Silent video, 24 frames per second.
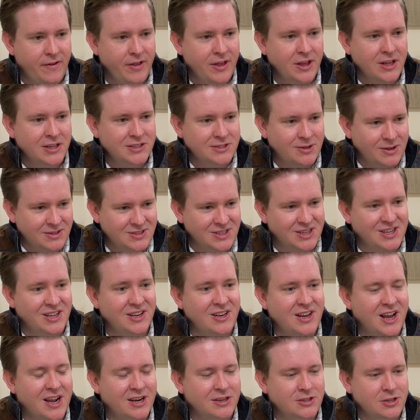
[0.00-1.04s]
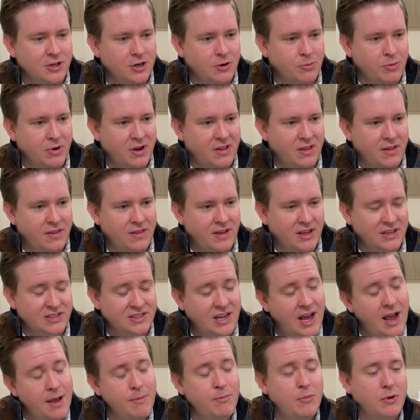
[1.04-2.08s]
So as a conductor, one of the things
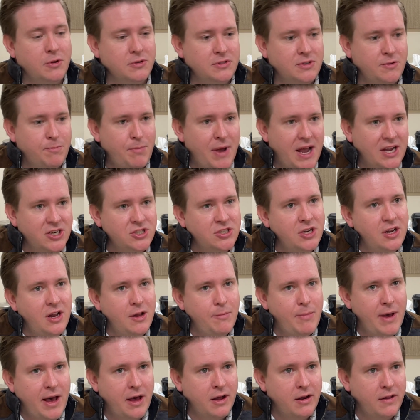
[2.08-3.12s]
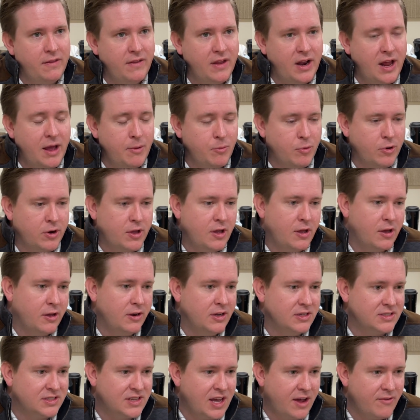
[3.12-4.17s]
I'm most passionate about and that I'm working on
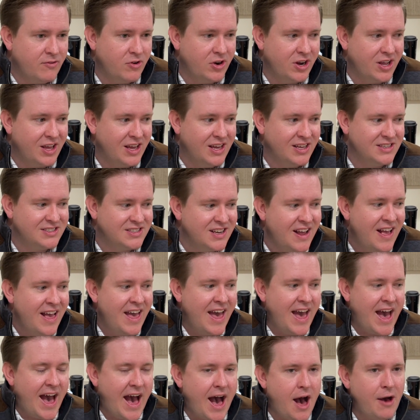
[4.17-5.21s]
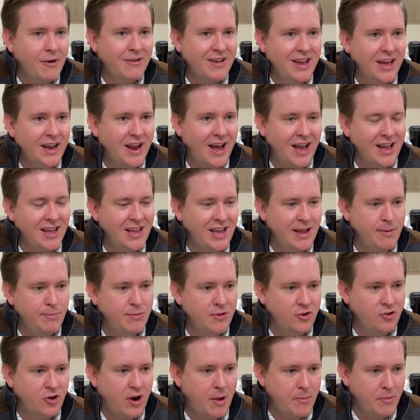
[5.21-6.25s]
discovering is how can I keep the
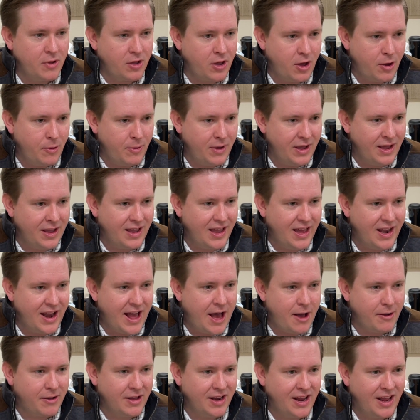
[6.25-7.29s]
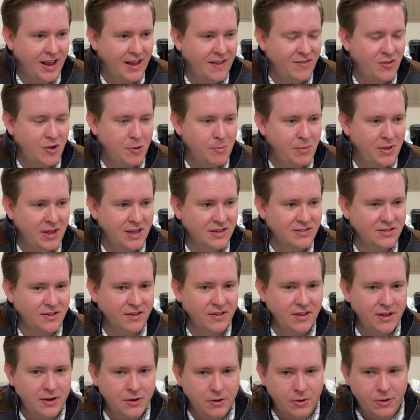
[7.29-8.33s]
drama going and how can I let there be as
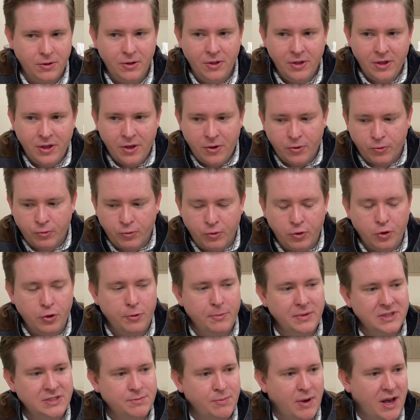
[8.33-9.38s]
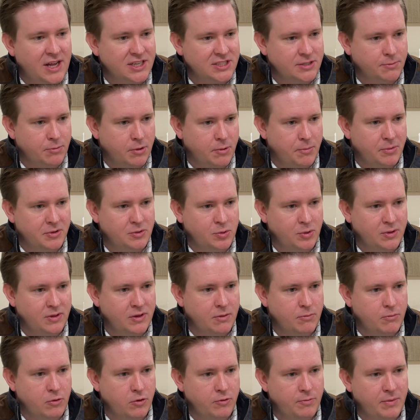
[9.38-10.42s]
little room as possible between the
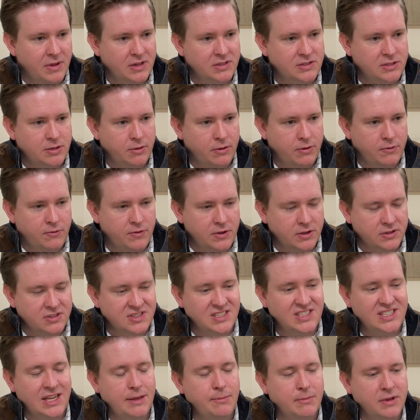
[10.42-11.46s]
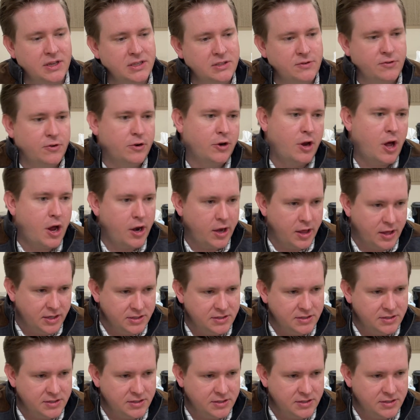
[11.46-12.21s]
movements so it feels seamless for an audience